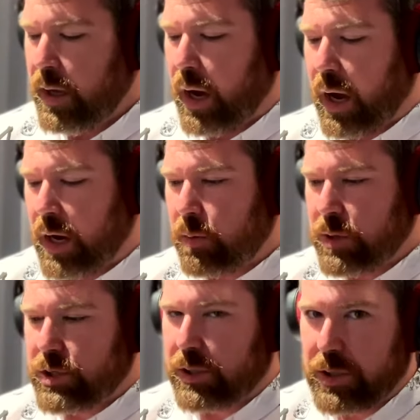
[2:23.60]
I
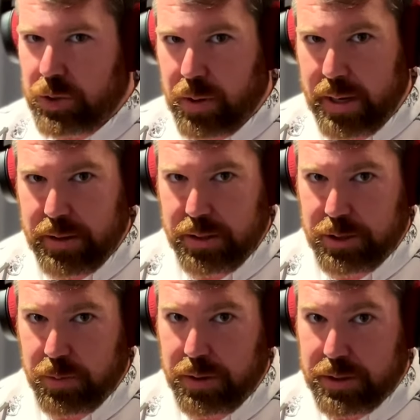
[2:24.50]
originally tried
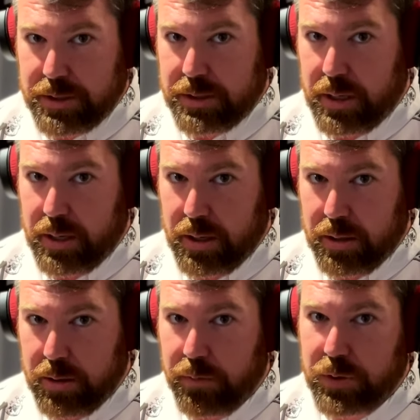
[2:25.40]
this with this
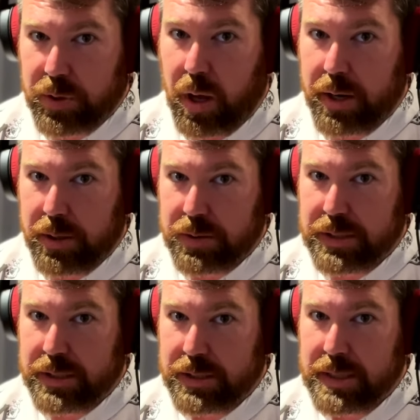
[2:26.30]
Universal Audio
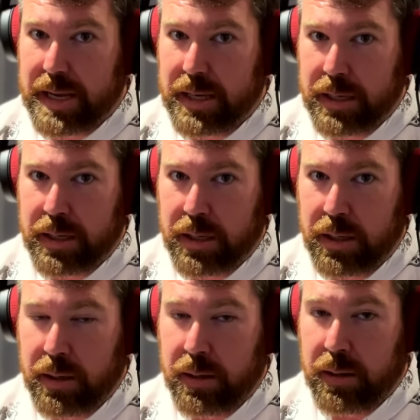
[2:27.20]
610
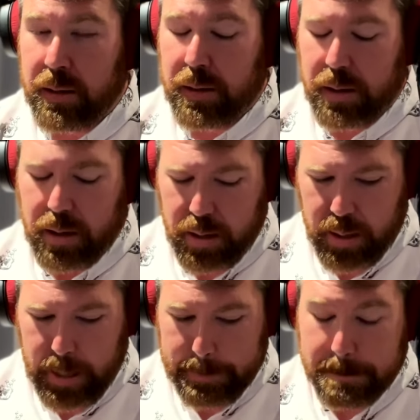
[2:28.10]

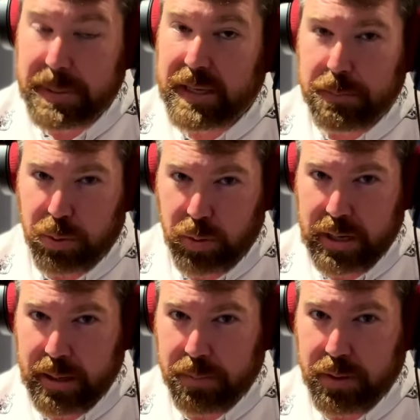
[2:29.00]
B
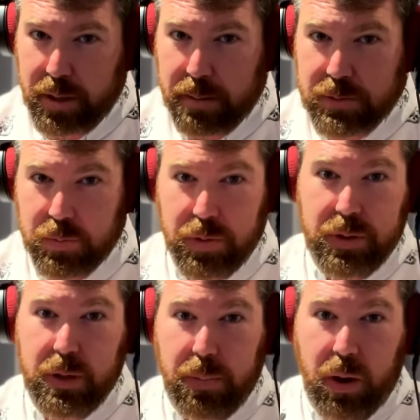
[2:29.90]
preamp that comes with
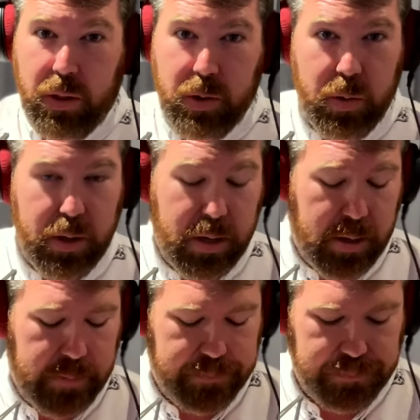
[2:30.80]
the Apollo
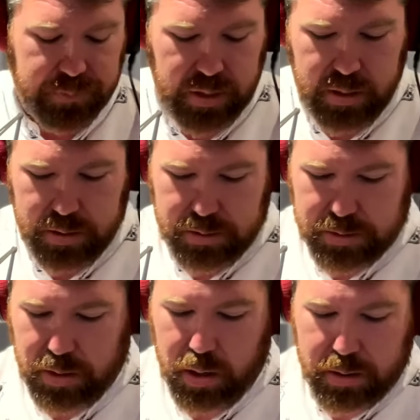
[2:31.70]

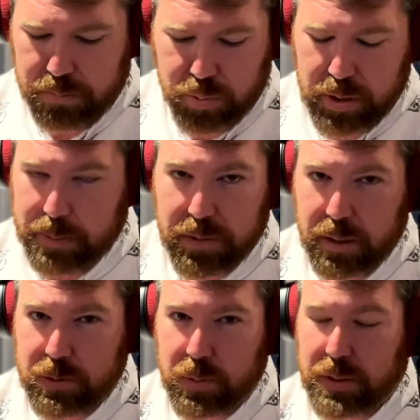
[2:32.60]
stock preamp that
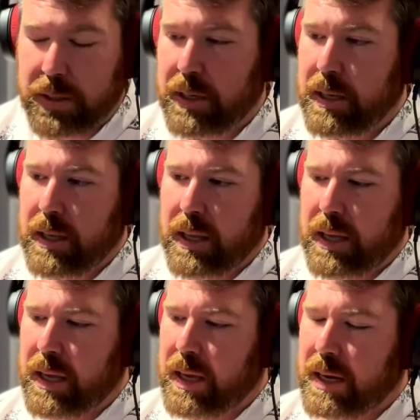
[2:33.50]
comes with it,
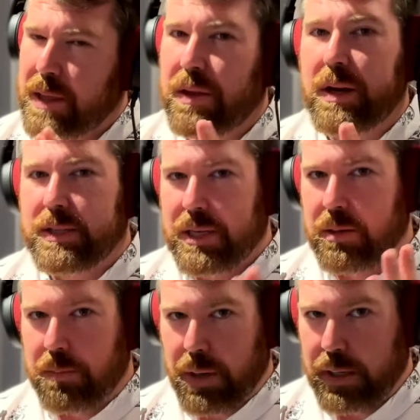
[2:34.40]
and I thought it
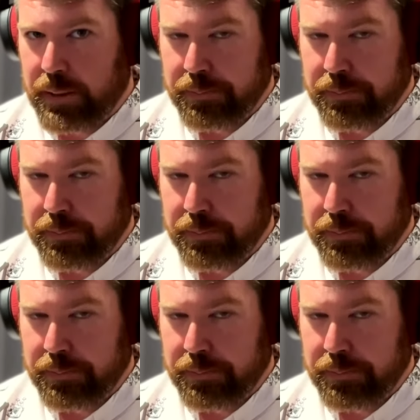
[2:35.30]
sounded muddy.